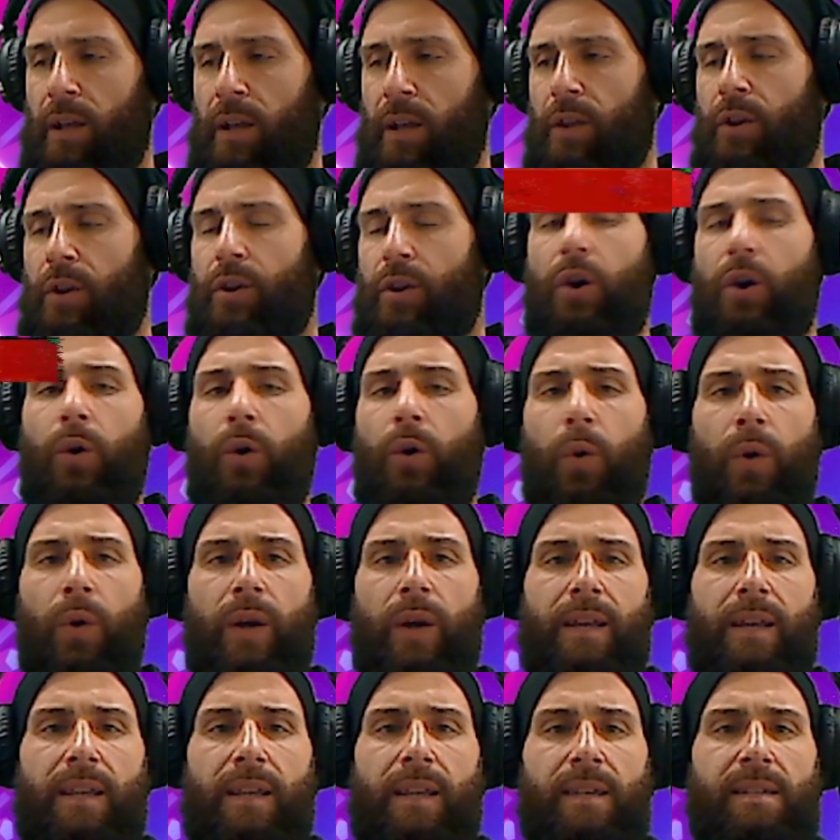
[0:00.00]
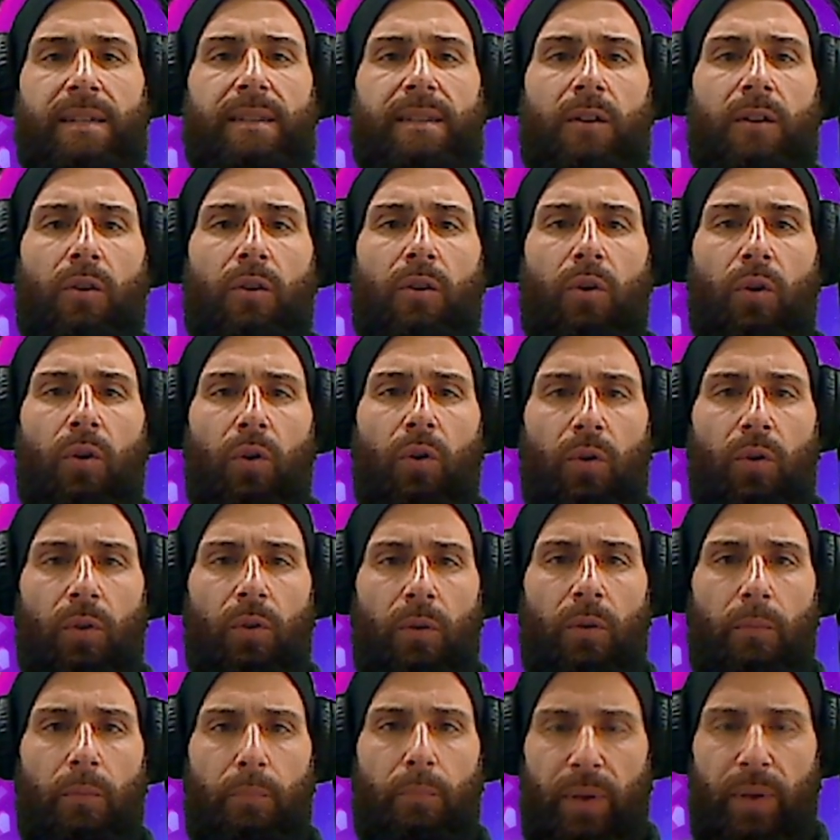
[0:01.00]
No, it is the
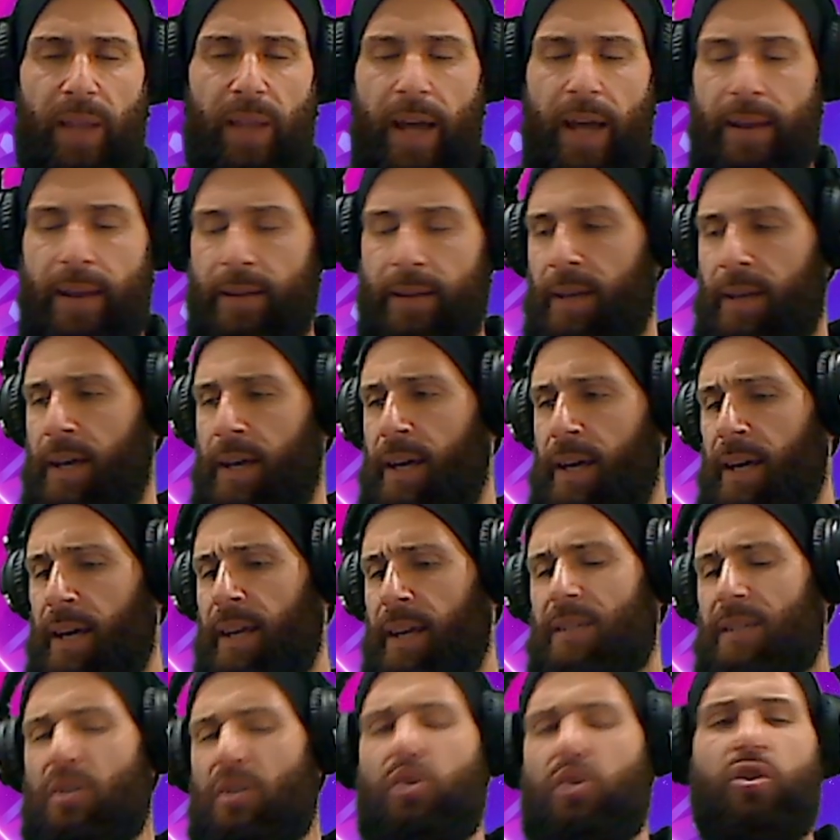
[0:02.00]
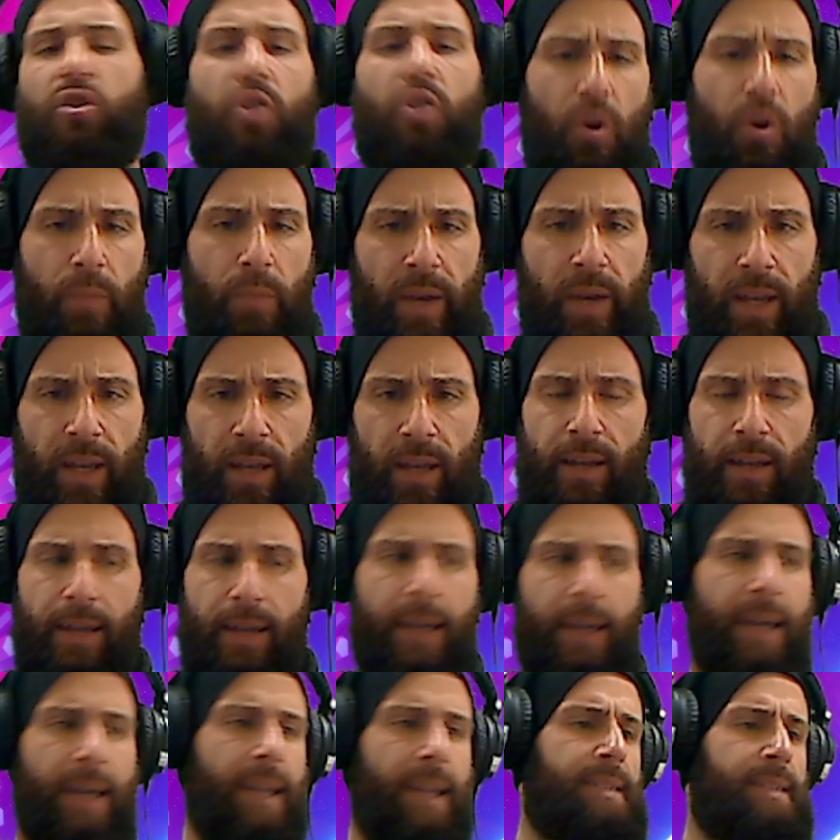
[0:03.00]
whole planet. It is Germany.
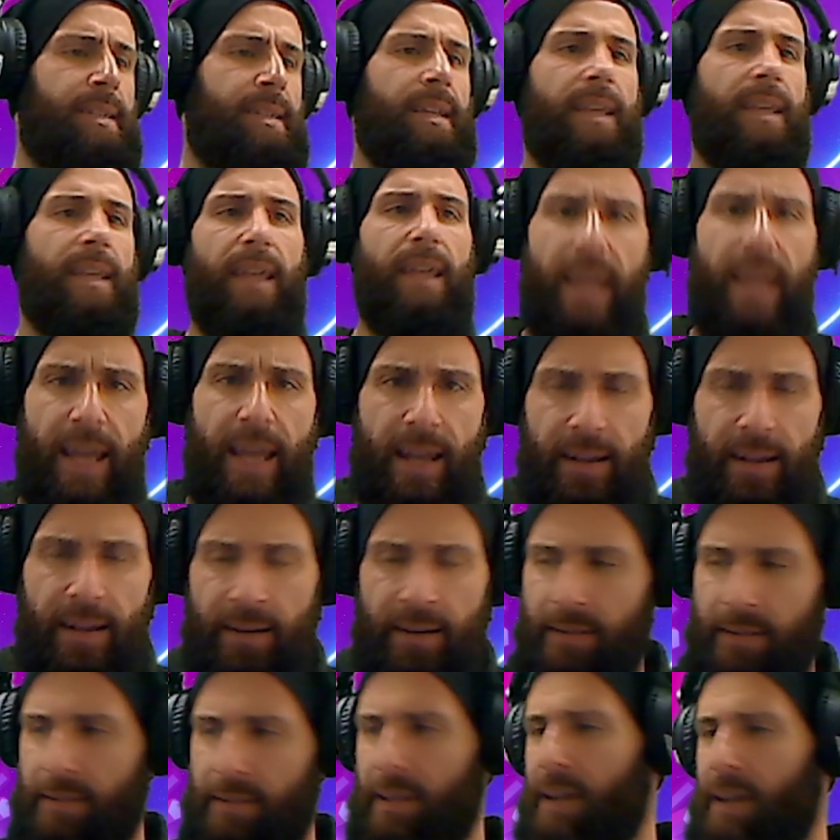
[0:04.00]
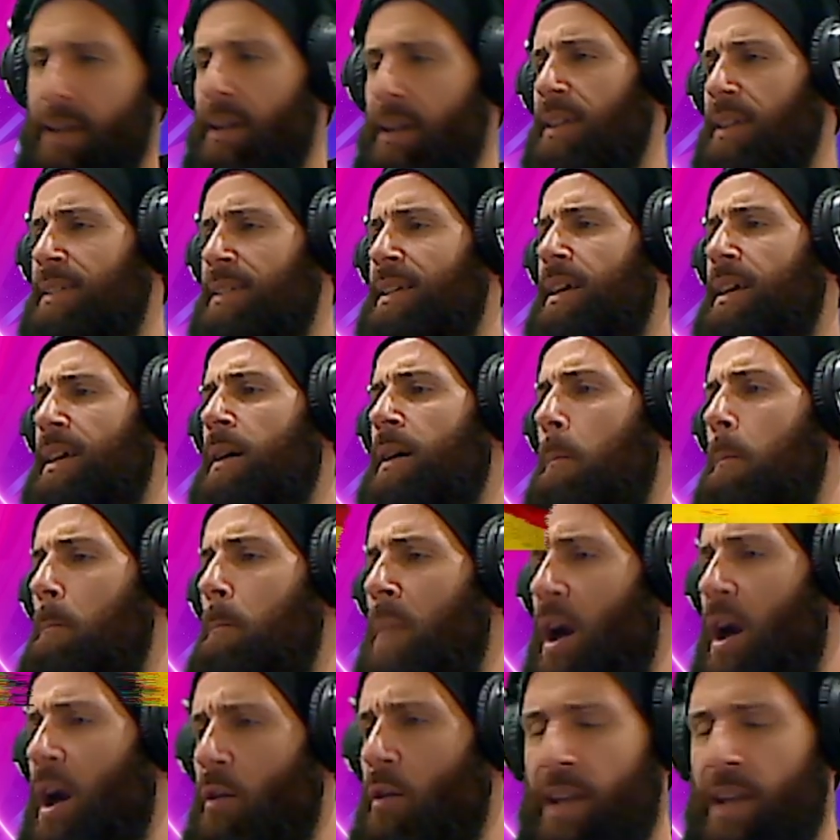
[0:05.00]
It is England. It is
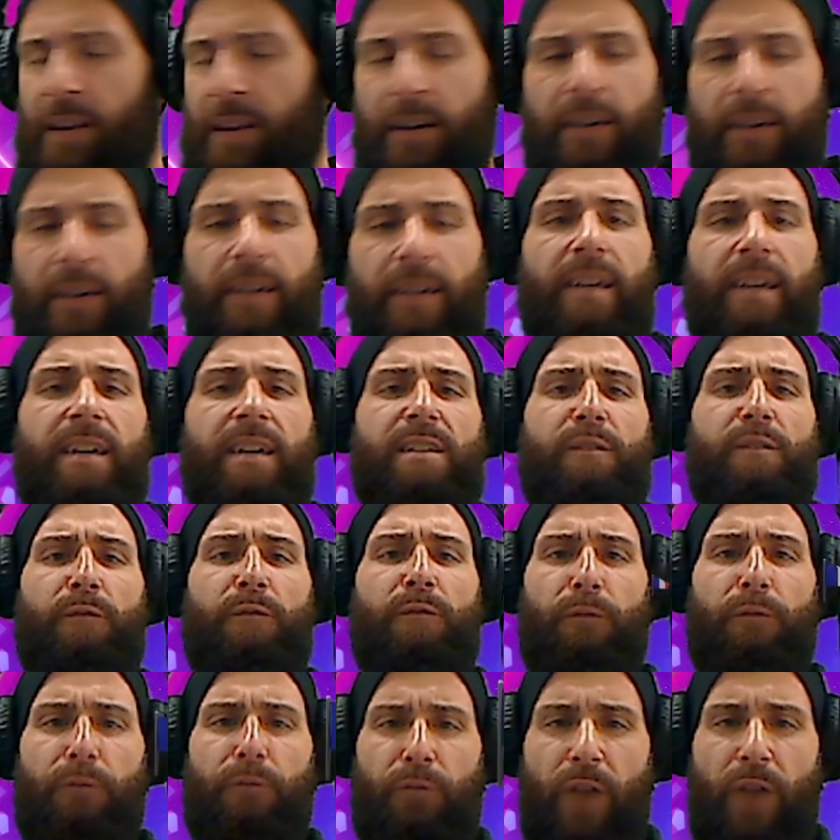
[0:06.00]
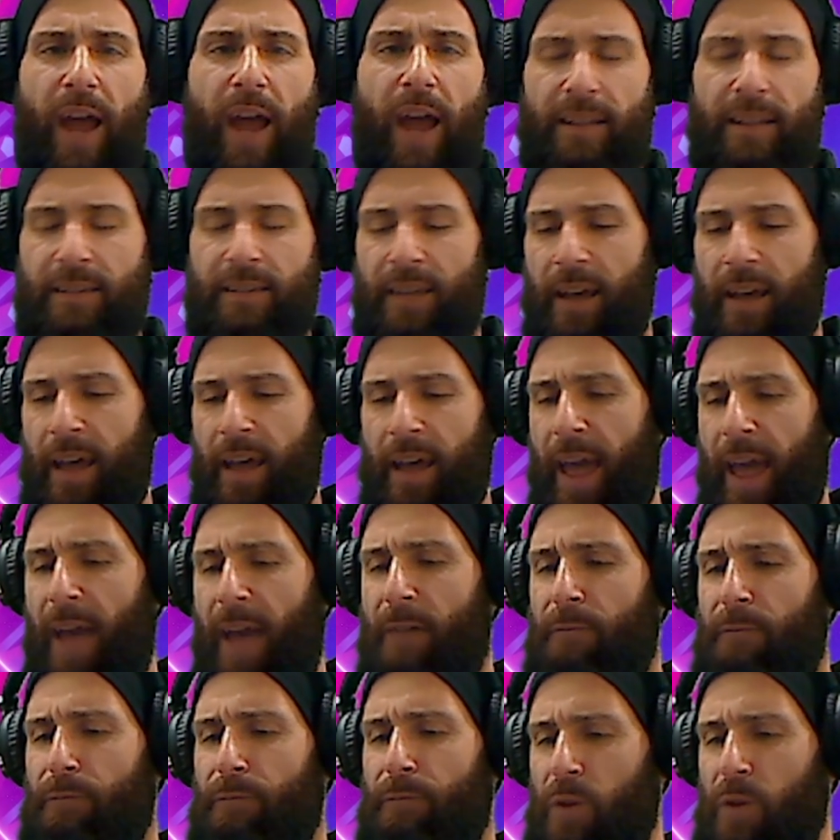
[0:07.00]
America. It is France.
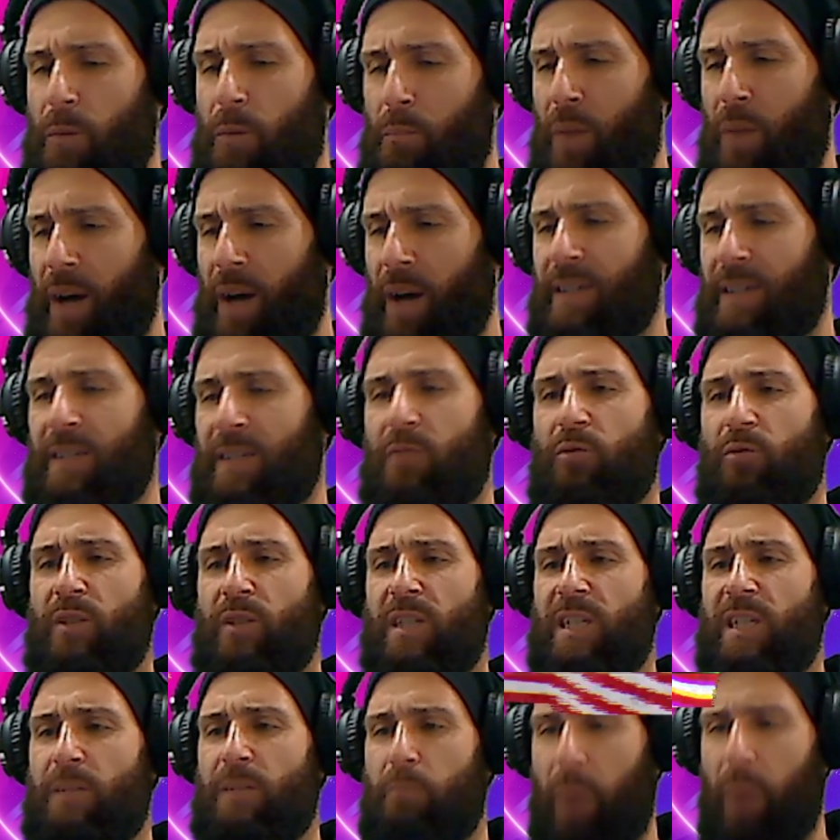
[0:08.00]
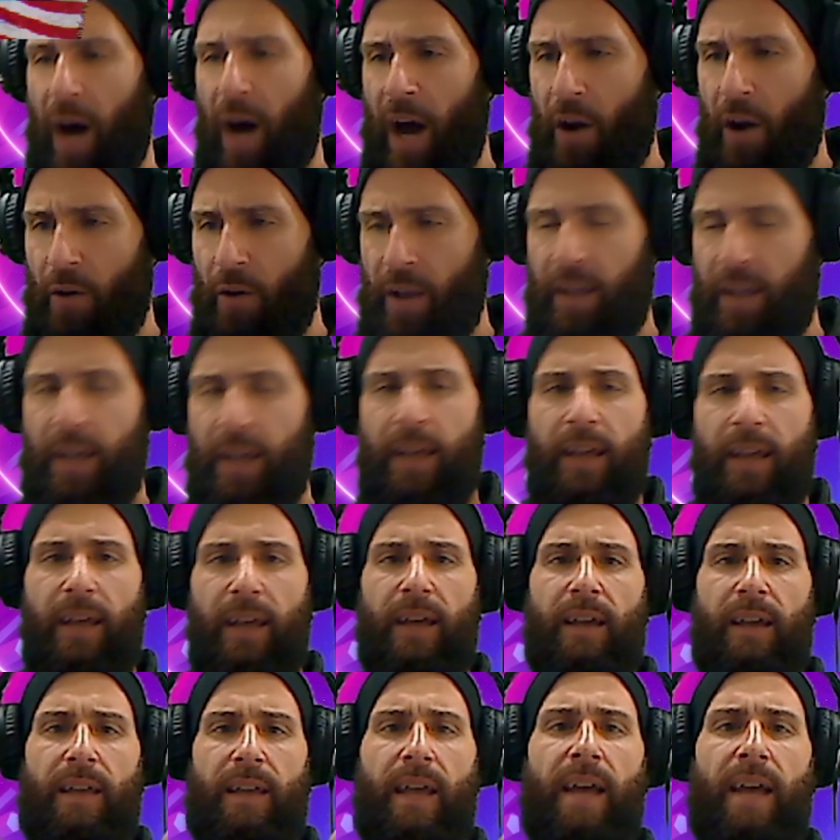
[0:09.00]
Everybody is conspiring
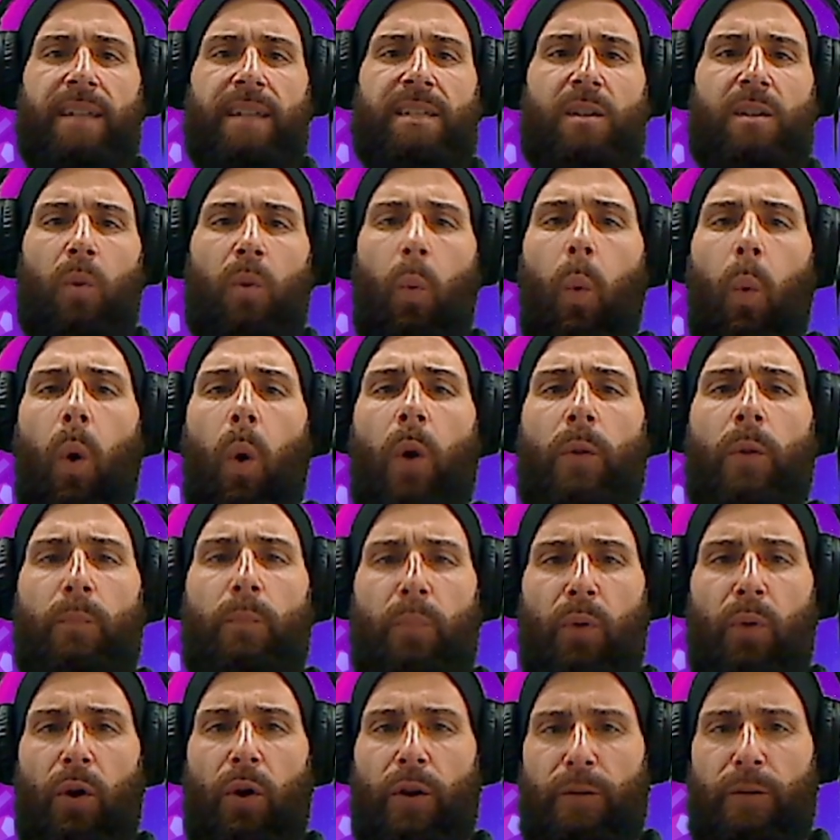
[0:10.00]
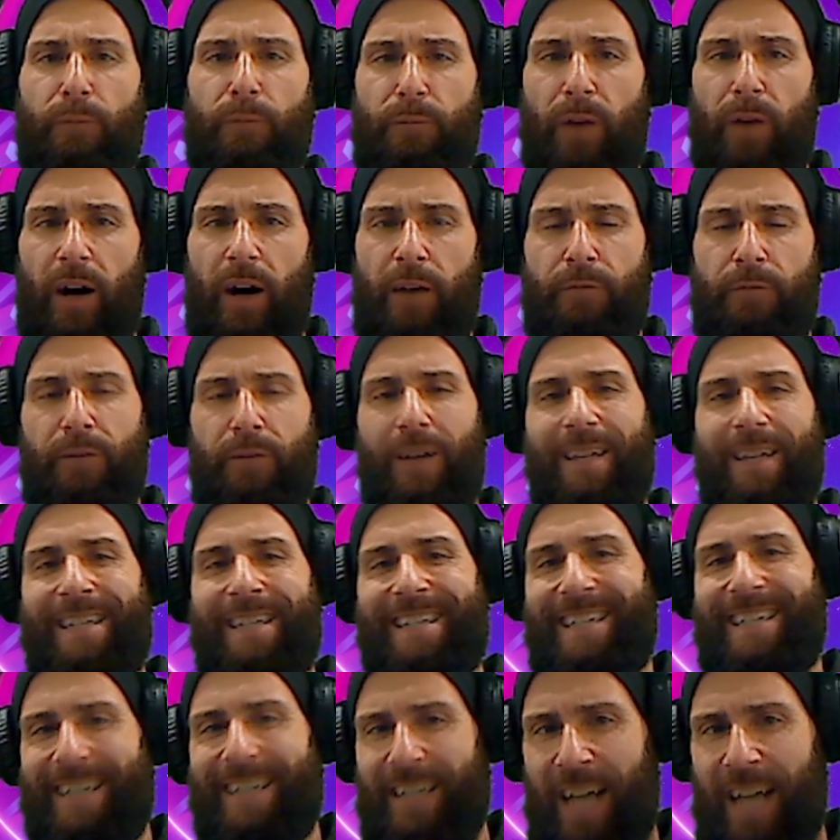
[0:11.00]
against 1.5
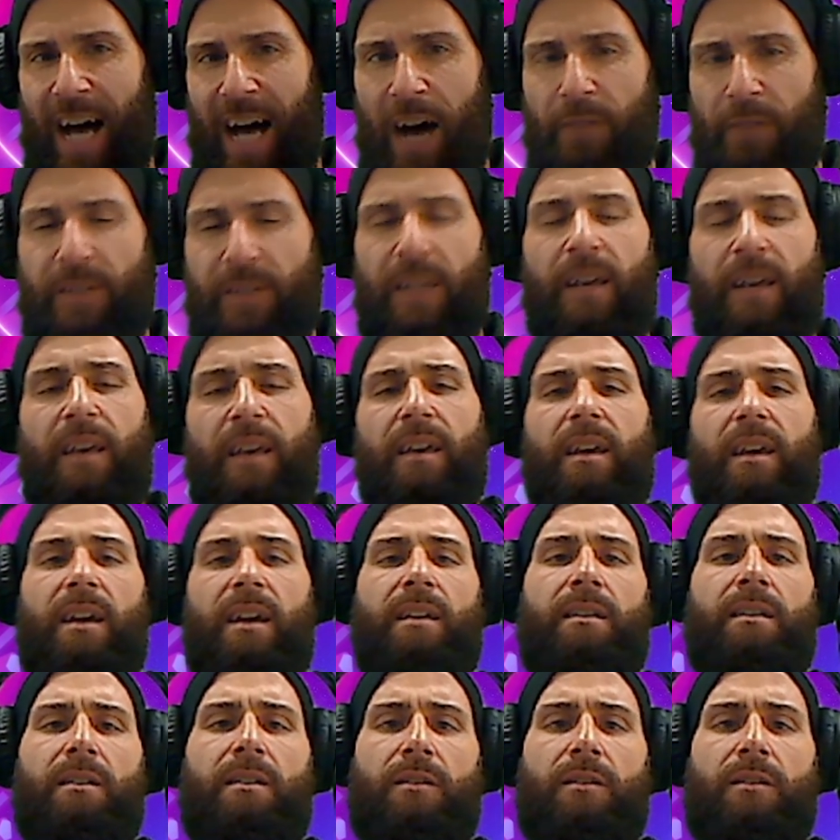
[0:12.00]
Slavs in